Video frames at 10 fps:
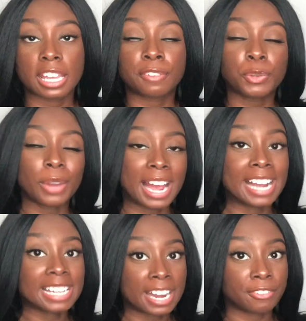If you
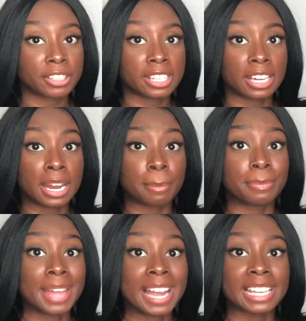add everything up,
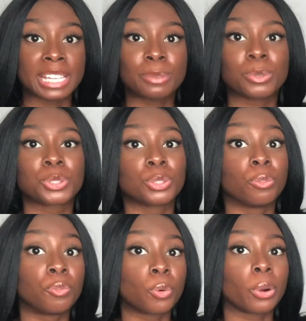that equals to
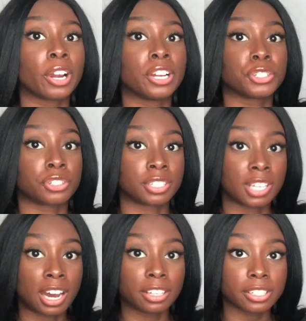$400.
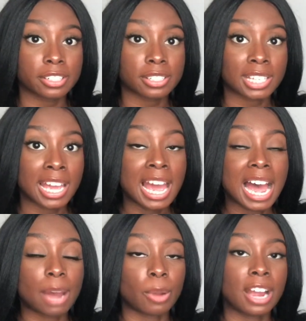
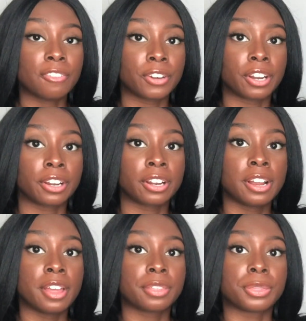However,
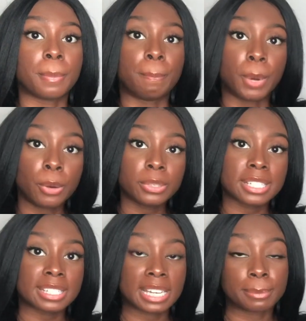the
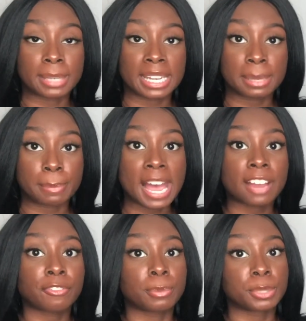bonus that I'm getting
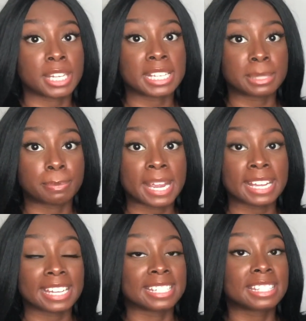back from Chase
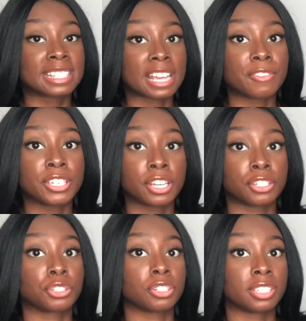Bank is
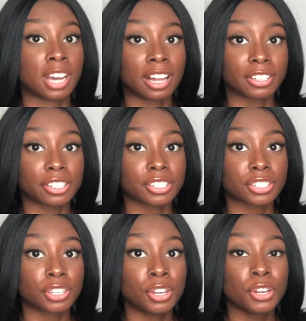
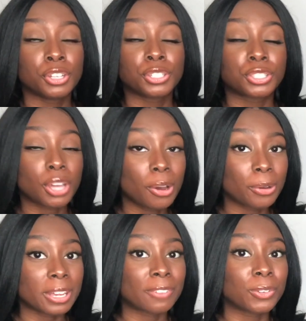$700.
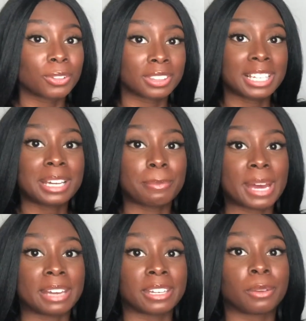So if you think
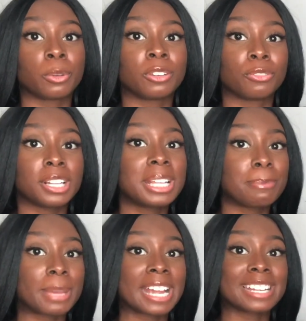about it, we really
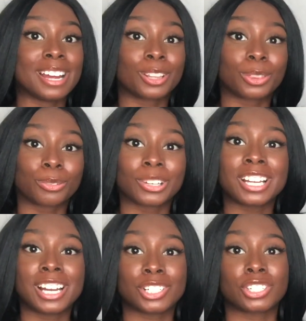made a
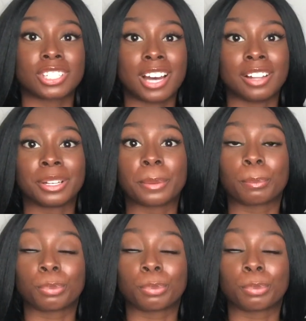$300